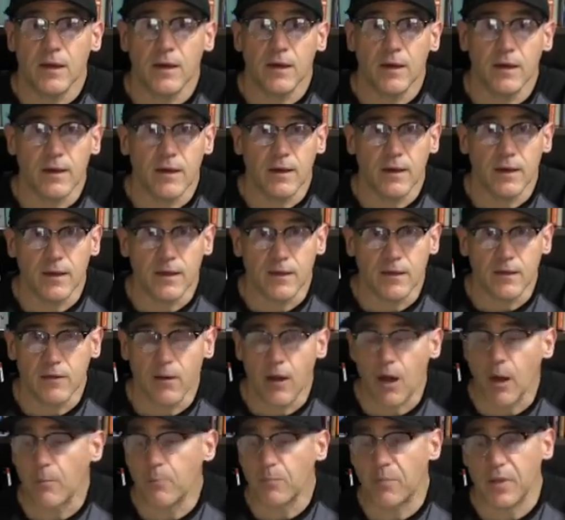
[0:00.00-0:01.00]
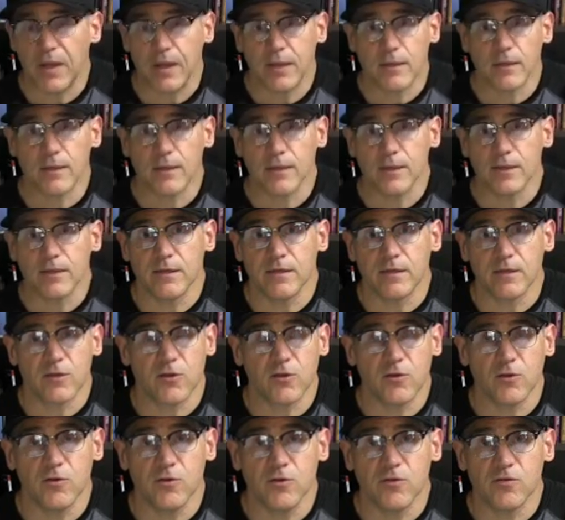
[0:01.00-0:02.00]
not peddling the
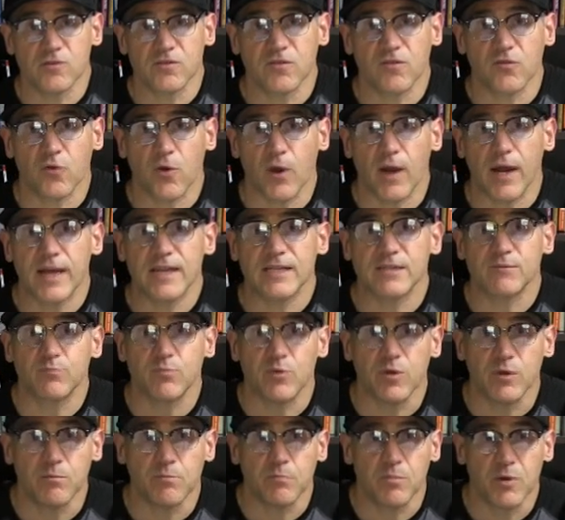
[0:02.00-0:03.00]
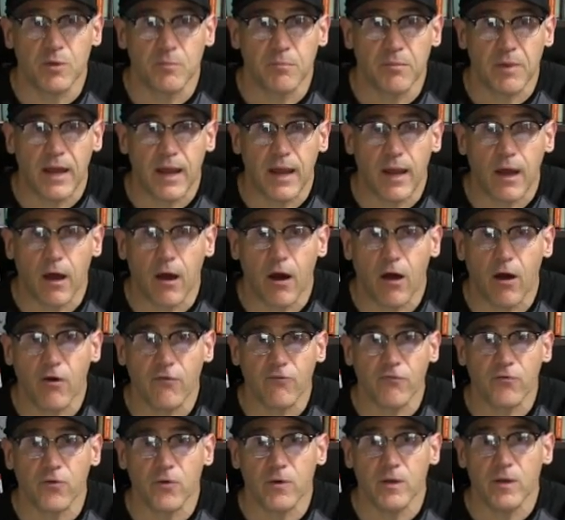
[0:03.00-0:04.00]
good news of Christ, but by
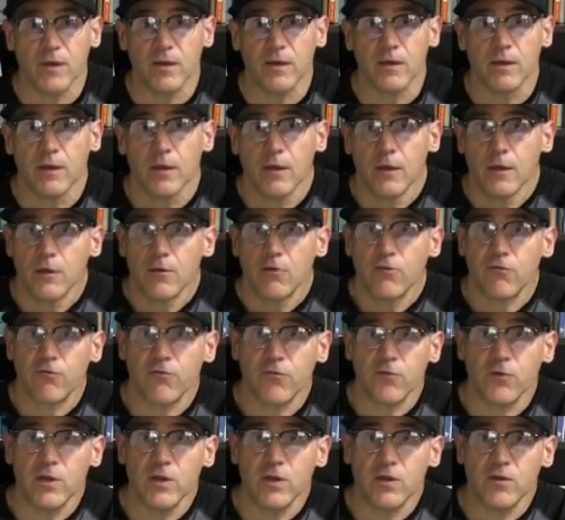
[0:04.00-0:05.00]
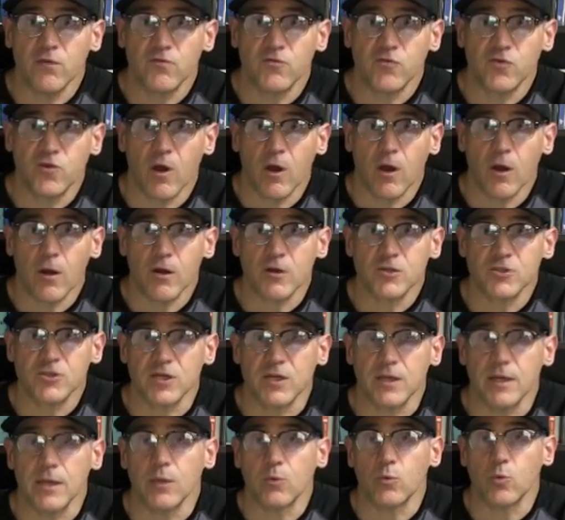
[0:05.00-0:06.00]
offering it free of charge,
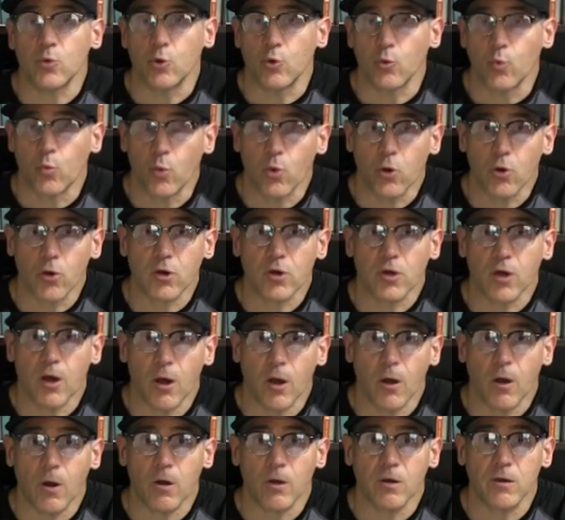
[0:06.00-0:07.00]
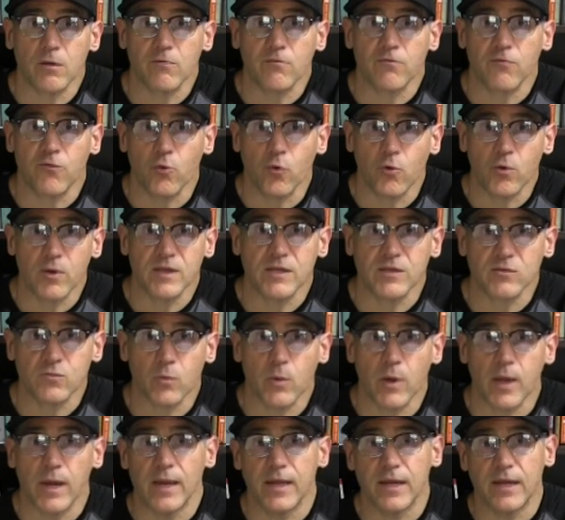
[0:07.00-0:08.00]
and he would work hard for his
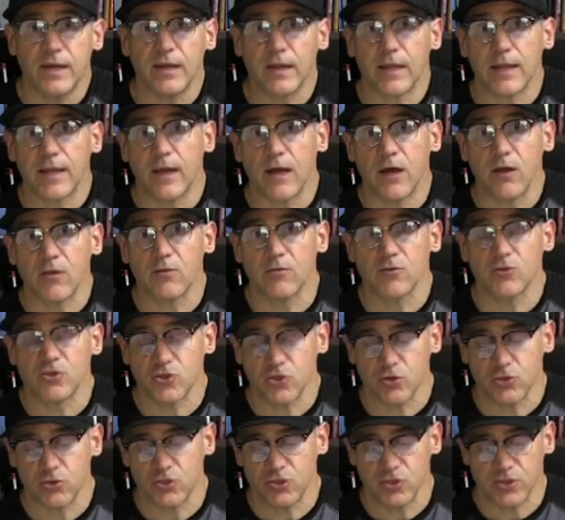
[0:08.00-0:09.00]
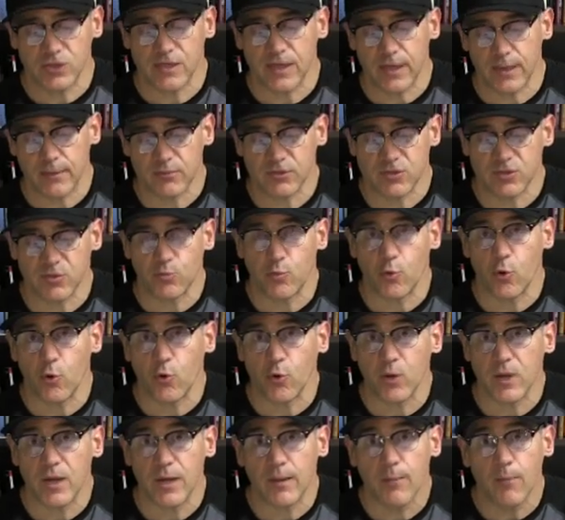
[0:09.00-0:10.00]
way and let other churches help
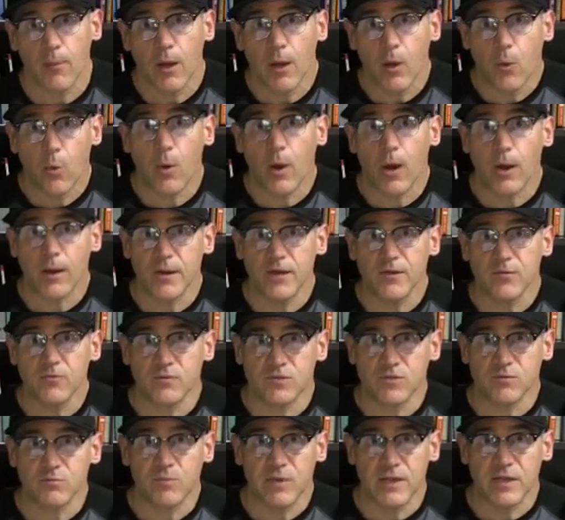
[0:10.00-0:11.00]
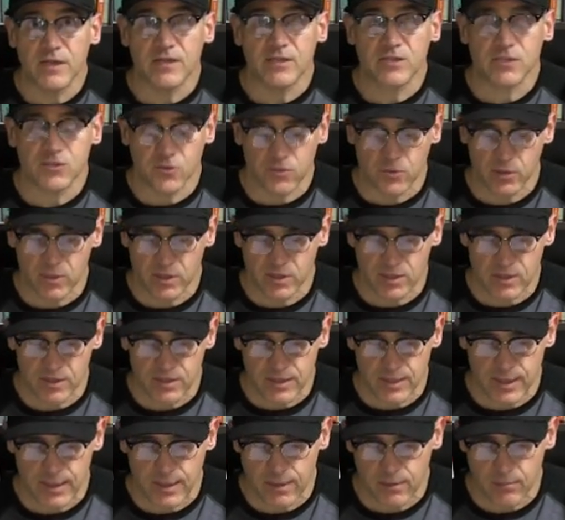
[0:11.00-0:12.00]
support him while he was ministering to
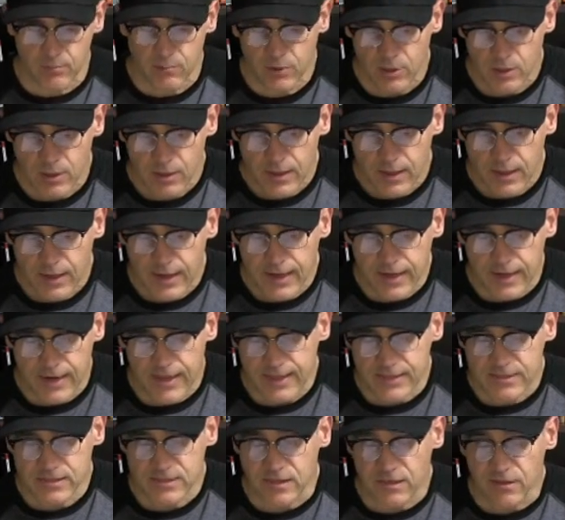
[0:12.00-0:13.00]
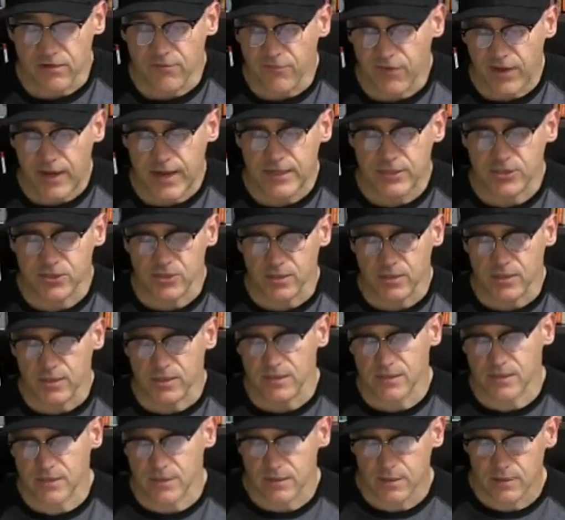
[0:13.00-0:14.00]
them as an
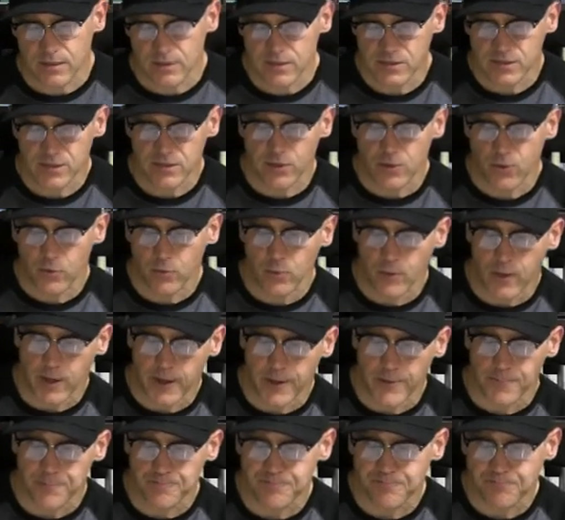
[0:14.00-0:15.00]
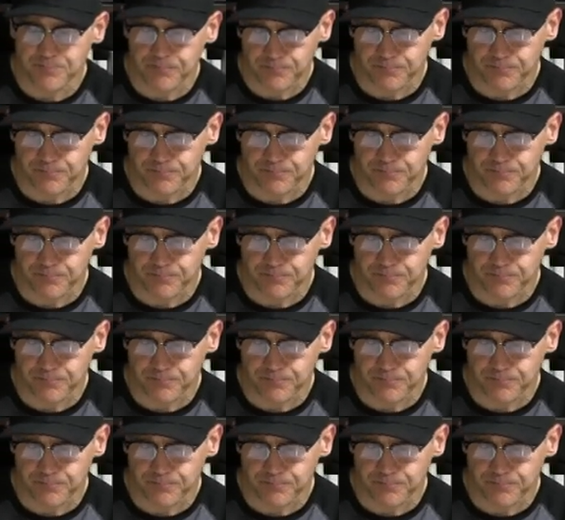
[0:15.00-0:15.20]
evangelist. So